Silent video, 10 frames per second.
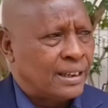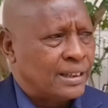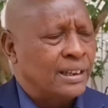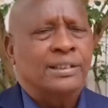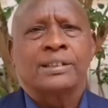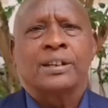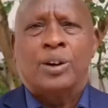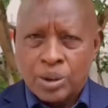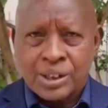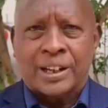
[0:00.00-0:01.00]
are just
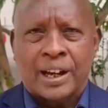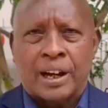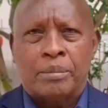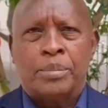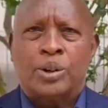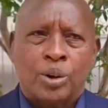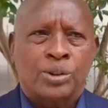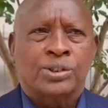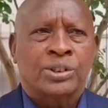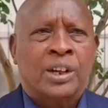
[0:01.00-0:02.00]
hot air
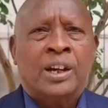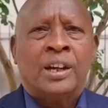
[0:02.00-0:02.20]
because